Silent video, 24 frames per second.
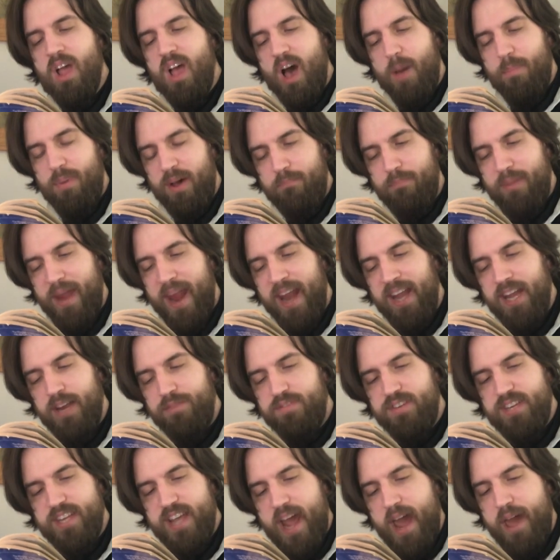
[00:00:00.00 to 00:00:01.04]
upon pain
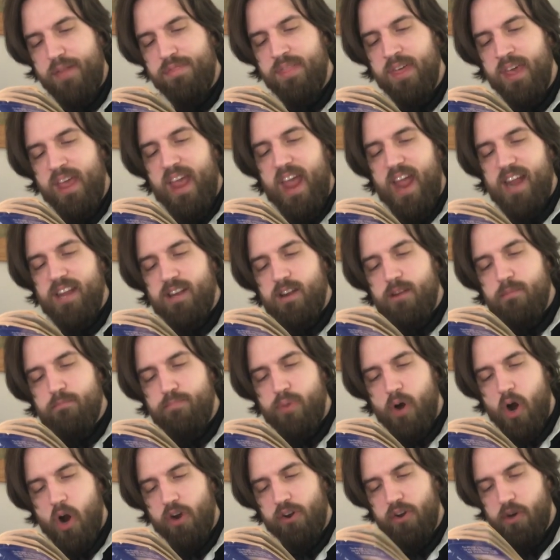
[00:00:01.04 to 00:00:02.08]
of death and an
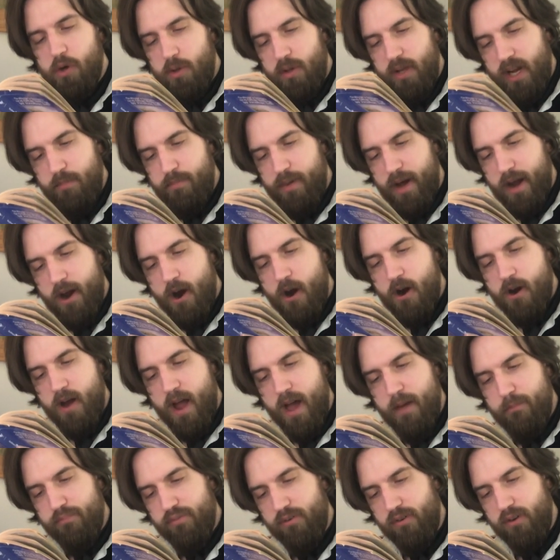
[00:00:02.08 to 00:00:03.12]
embargo laid by our
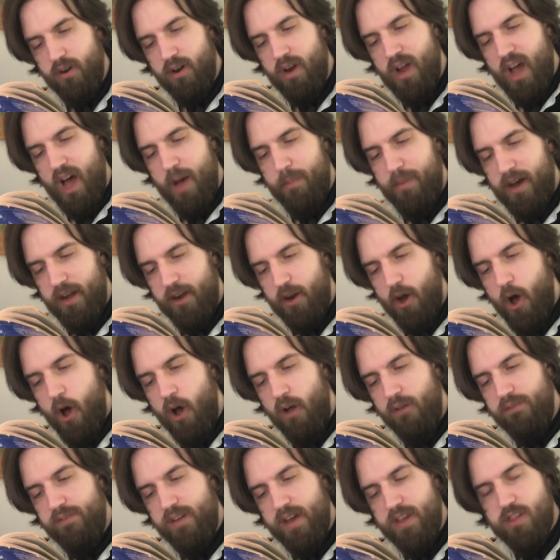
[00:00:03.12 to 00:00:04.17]
emperor upon
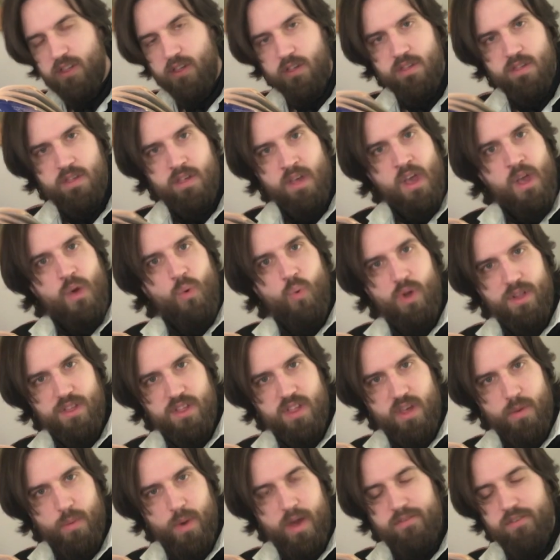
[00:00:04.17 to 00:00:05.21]
all vessels
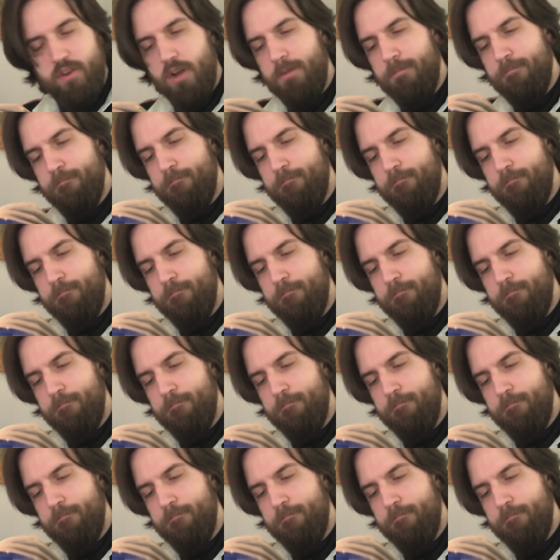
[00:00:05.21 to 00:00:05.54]
whatsoever.